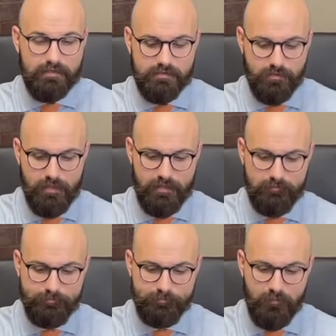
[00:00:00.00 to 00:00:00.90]
okay?
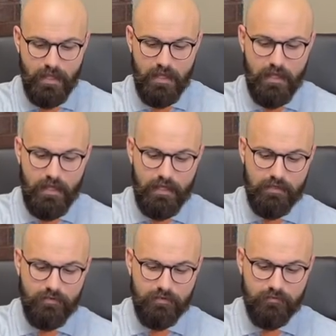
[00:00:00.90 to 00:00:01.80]
And
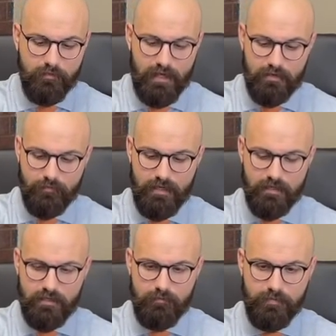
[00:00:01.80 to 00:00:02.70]
you can back
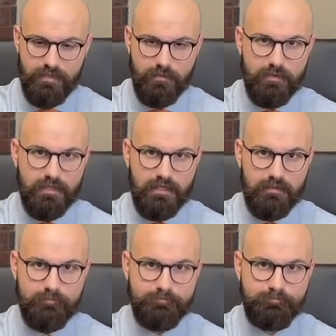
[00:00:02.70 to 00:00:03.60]
up and do it
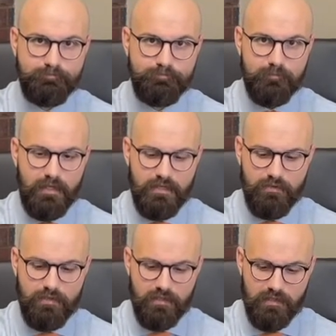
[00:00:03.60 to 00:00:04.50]
again. And you
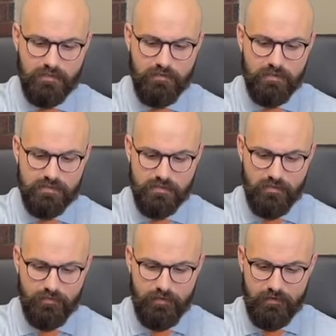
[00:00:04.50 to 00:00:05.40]
can do this all
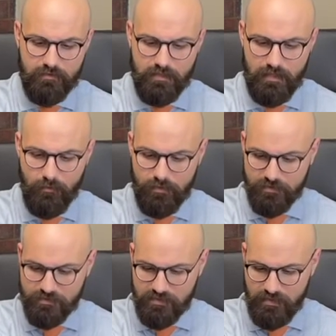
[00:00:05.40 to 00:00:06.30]
throughout the day while
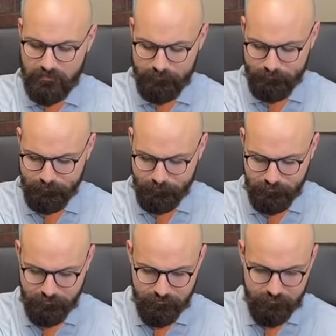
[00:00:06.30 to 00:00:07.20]
you're sitting.
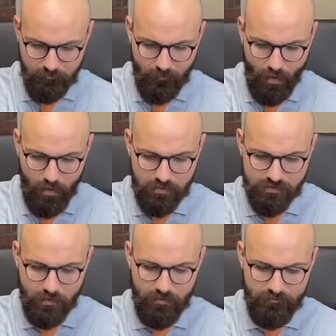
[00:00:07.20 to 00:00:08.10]

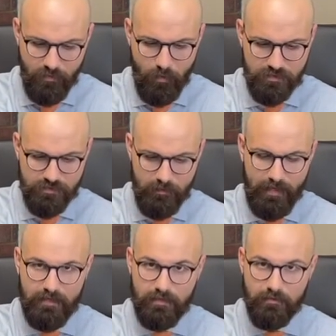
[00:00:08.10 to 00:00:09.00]
Also, if you want to
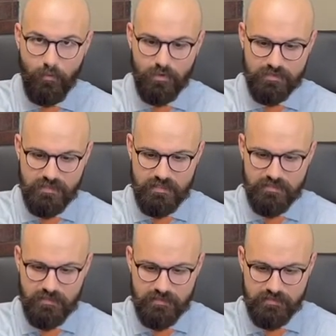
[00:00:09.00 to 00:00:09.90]
add a little more to this,
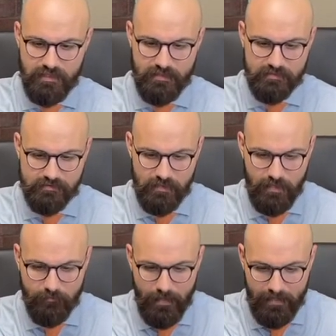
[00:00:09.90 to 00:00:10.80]
you can take and
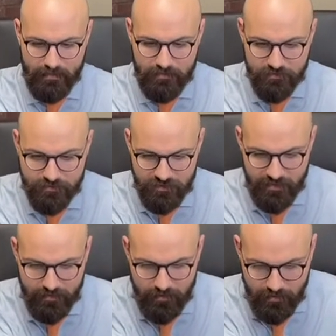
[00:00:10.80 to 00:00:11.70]
slide back in your
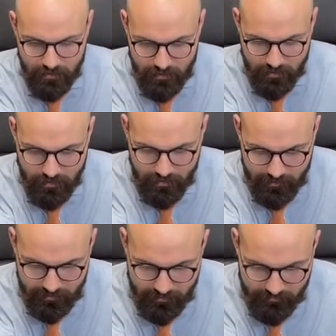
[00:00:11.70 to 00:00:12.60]
chair
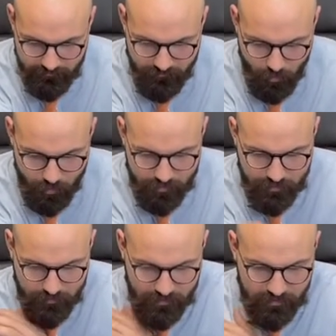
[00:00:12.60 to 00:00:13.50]
and lean forward
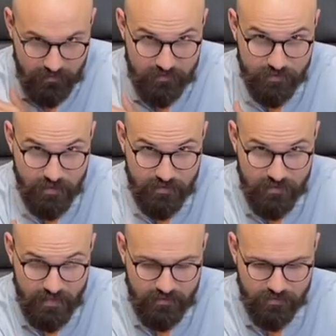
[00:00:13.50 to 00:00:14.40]
and really stretch
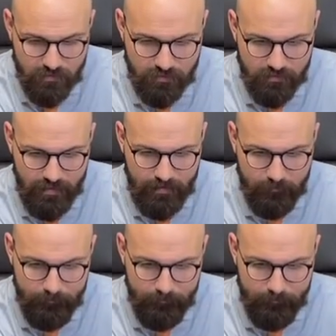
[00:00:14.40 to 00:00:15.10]
that shoulder out.